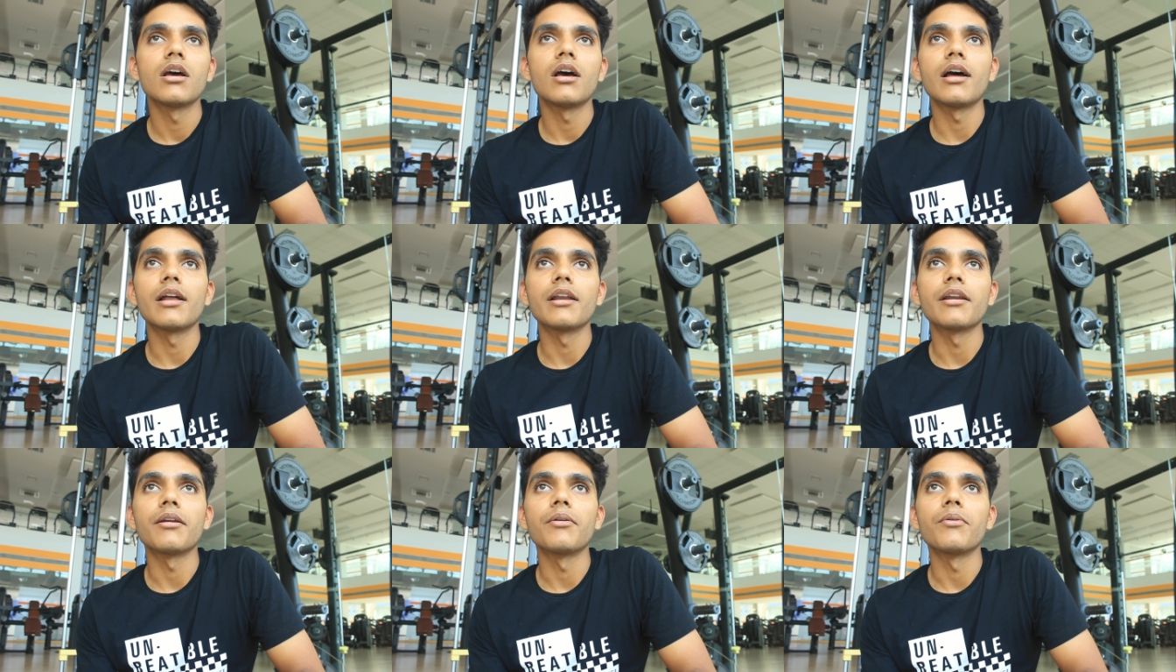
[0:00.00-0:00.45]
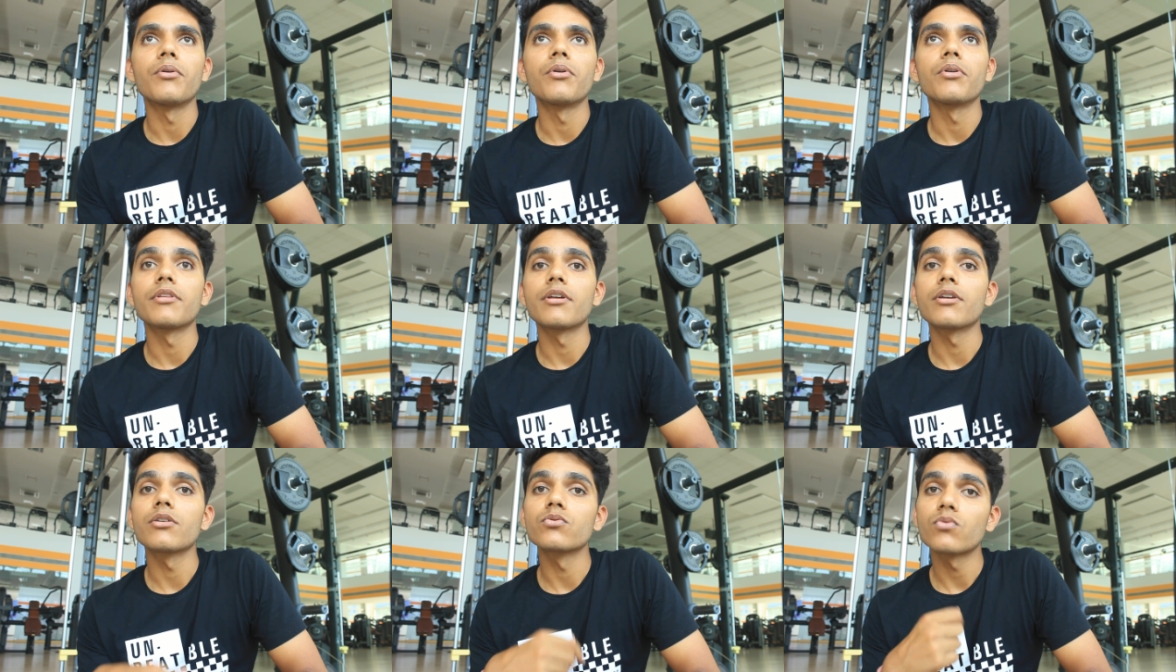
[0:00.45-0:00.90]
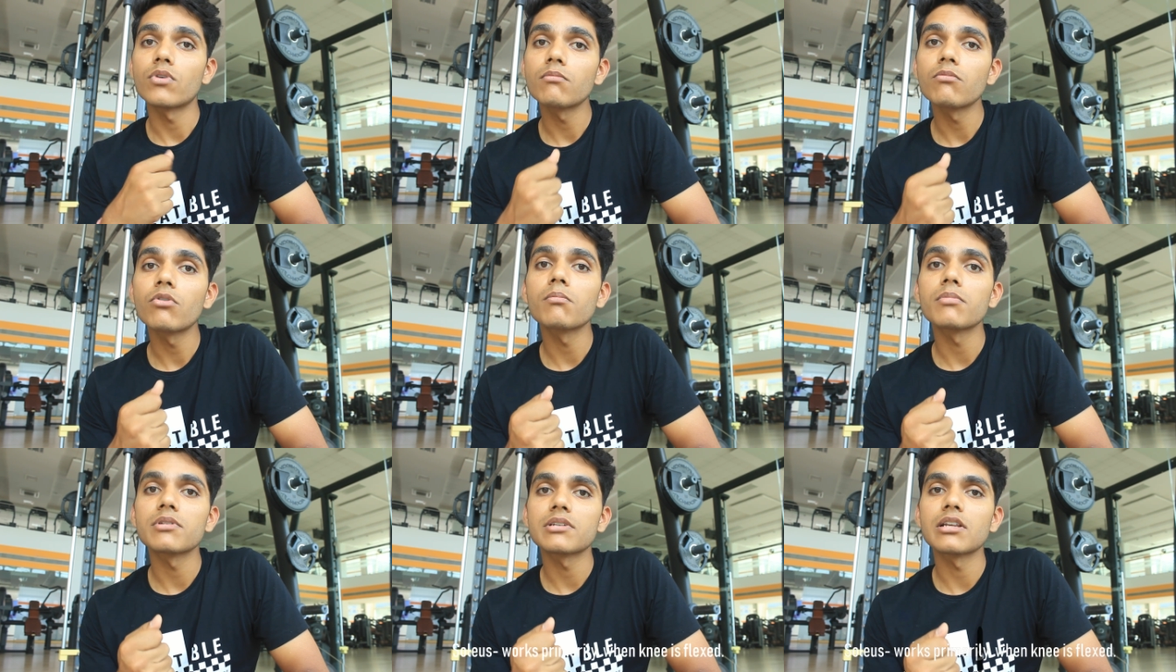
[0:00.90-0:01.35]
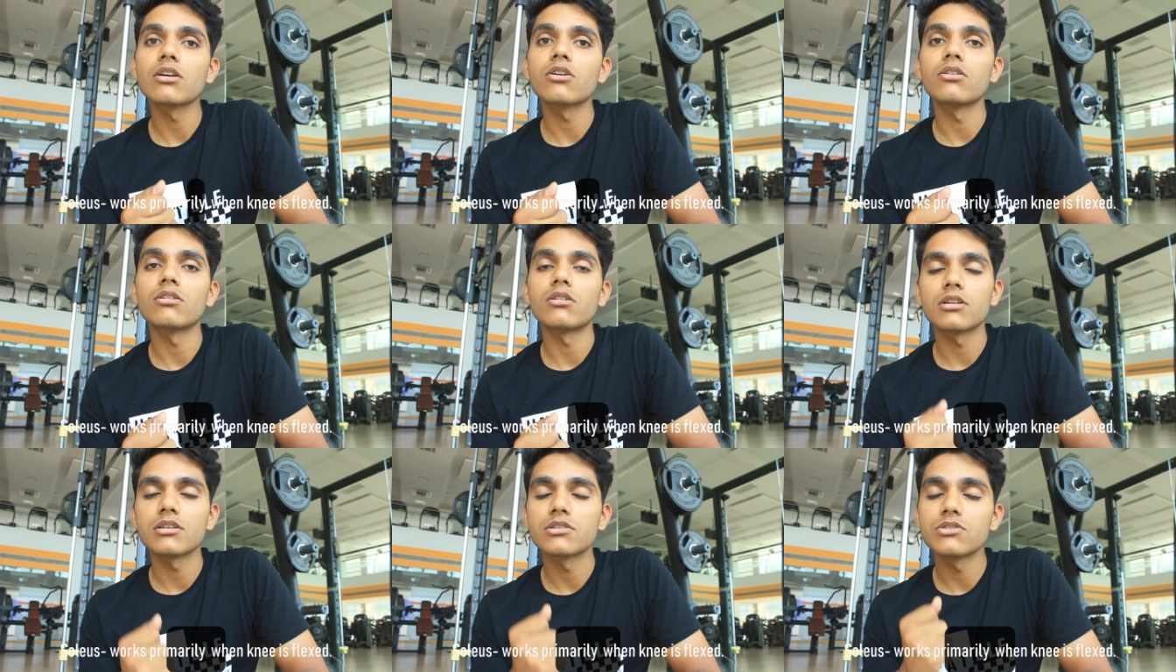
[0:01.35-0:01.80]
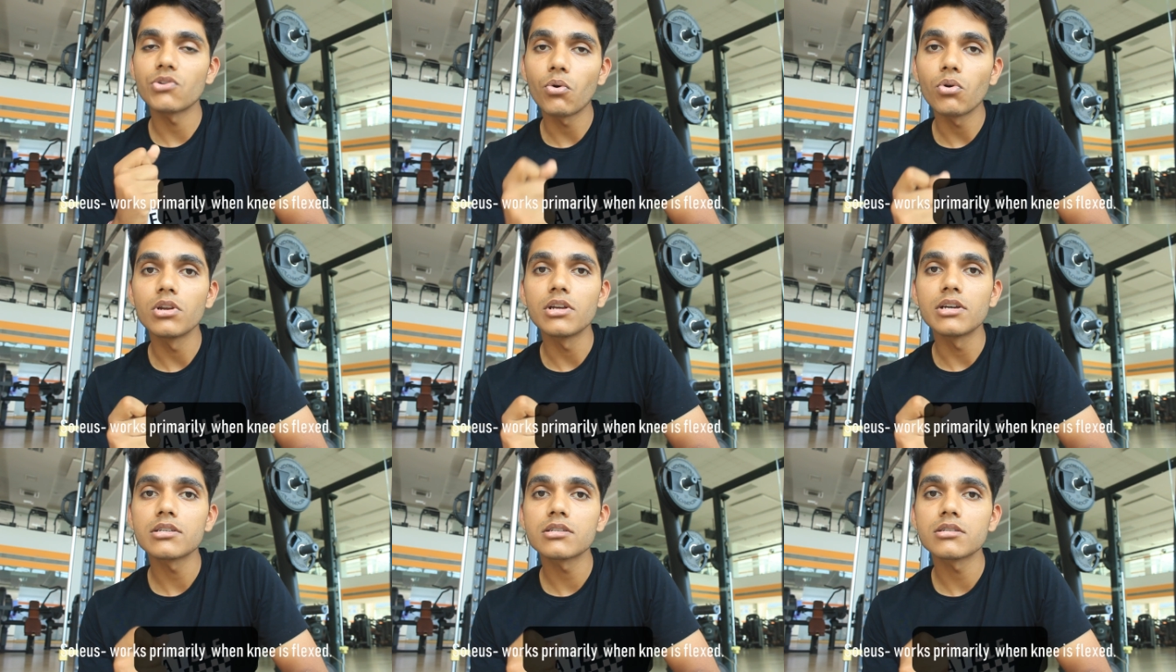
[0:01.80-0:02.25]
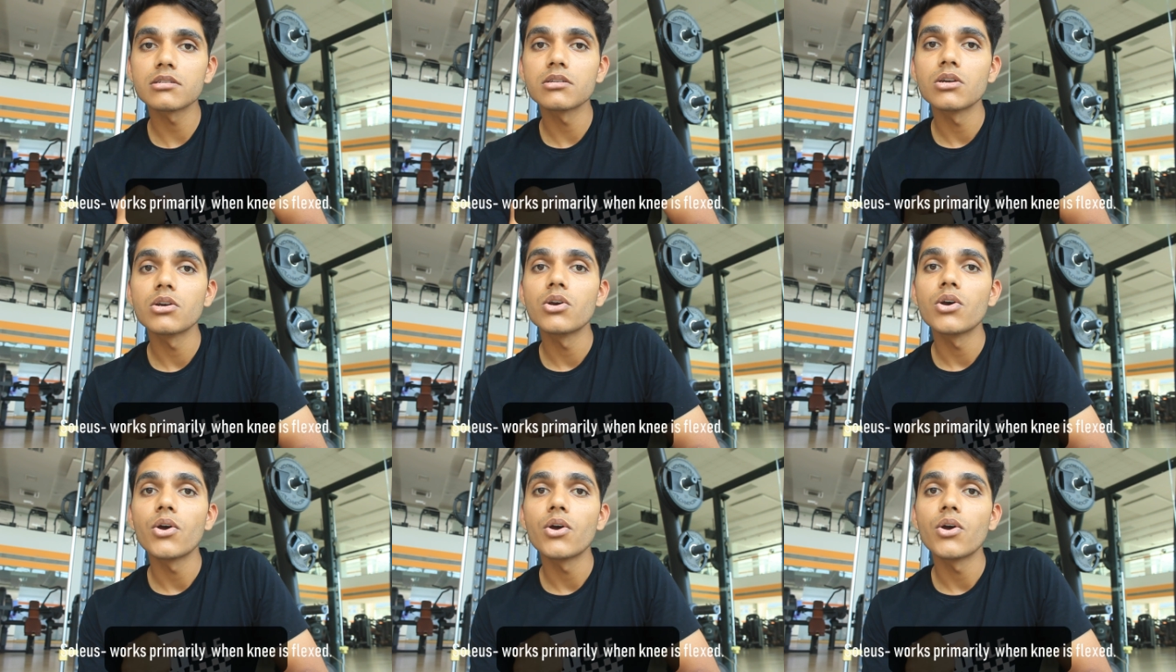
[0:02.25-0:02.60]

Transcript: and there is one more muscle called the soleus